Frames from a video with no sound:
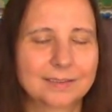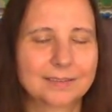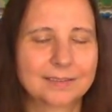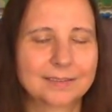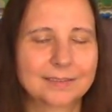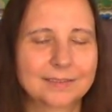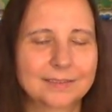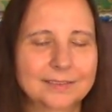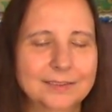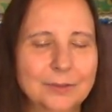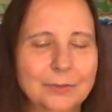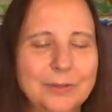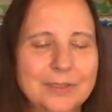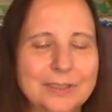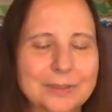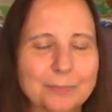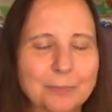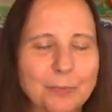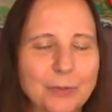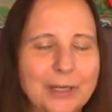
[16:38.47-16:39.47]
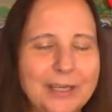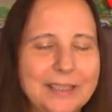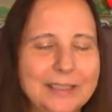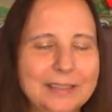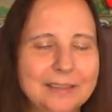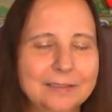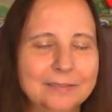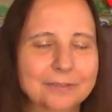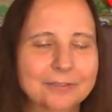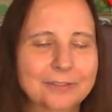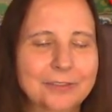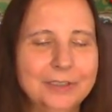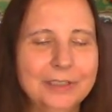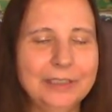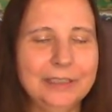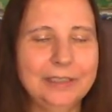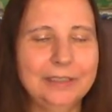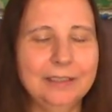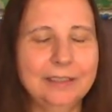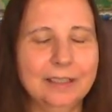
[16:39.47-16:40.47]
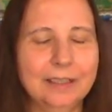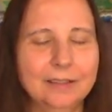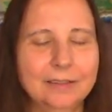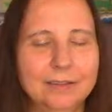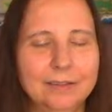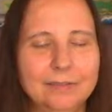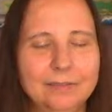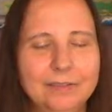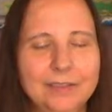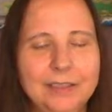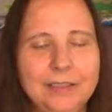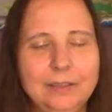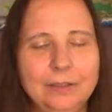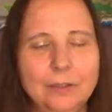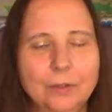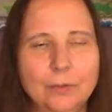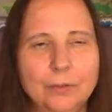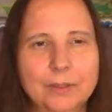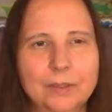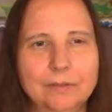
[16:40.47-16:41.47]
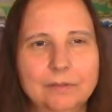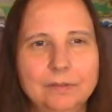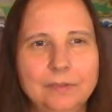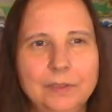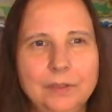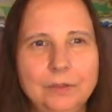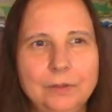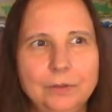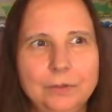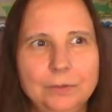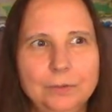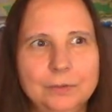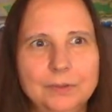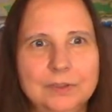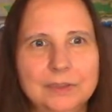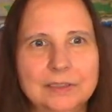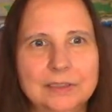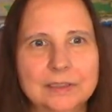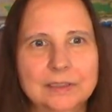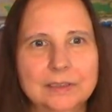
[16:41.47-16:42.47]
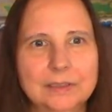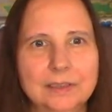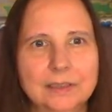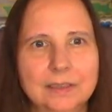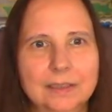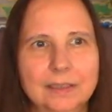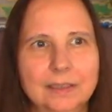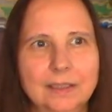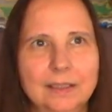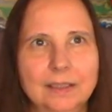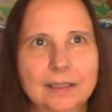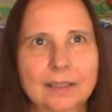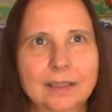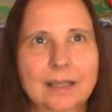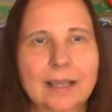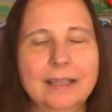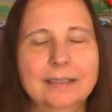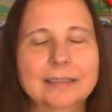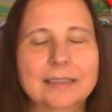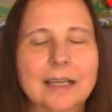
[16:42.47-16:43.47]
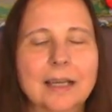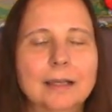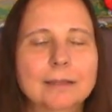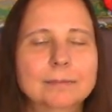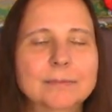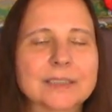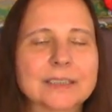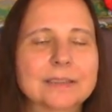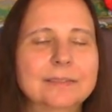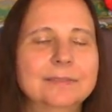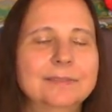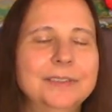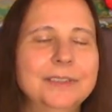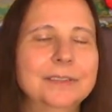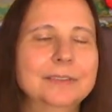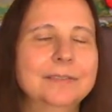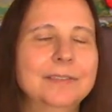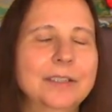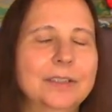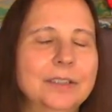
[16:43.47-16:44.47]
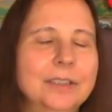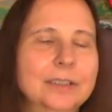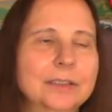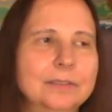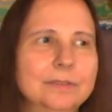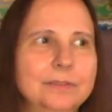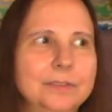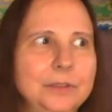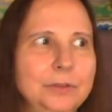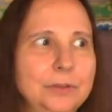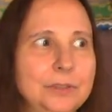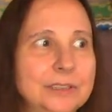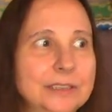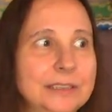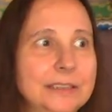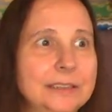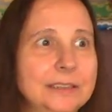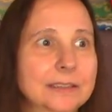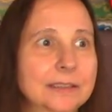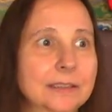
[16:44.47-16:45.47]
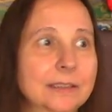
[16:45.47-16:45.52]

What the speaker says: So this breaking free of egoic views at times can feel very confusing.